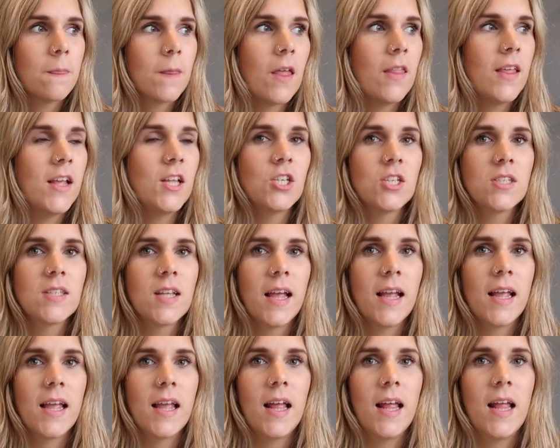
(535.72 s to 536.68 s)
I think just
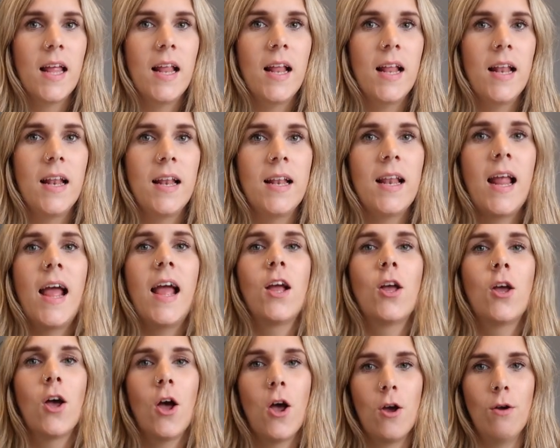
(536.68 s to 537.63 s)
like
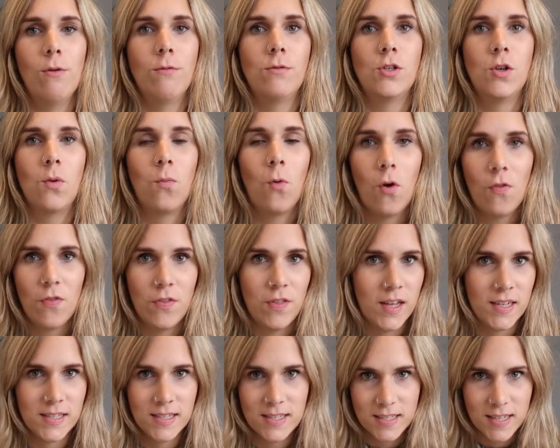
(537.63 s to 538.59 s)
let go to what
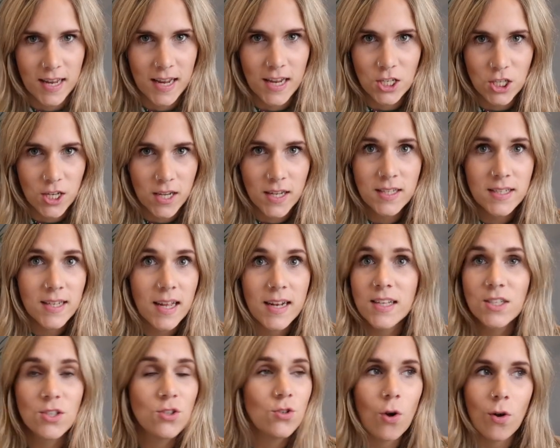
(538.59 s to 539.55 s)
this stage is.
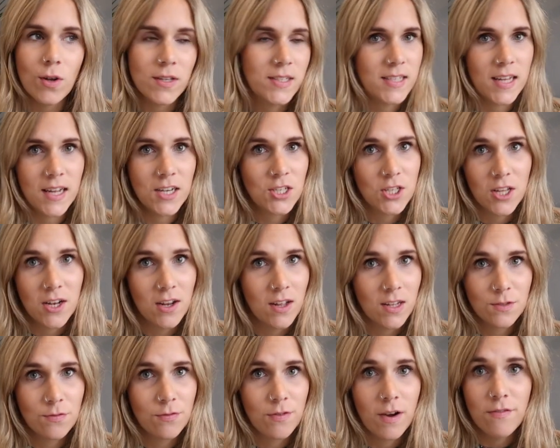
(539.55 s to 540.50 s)
And it's not a stage that
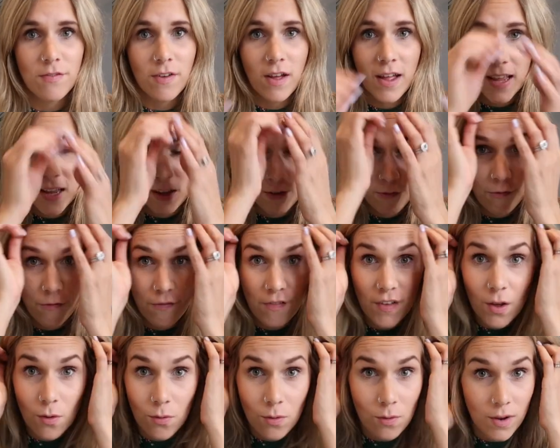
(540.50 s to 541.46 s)
lasts forever. It can
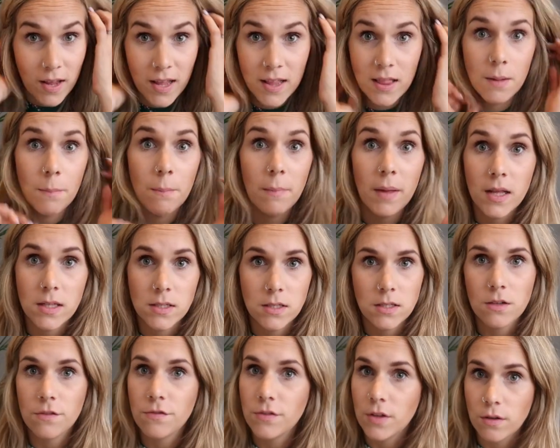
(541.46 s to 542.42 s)
feel in the
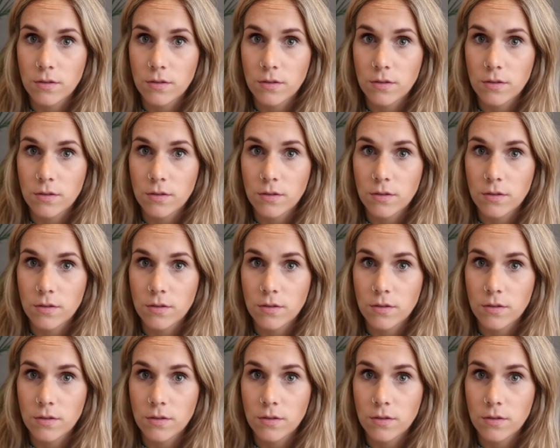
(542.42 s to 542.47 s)
midst of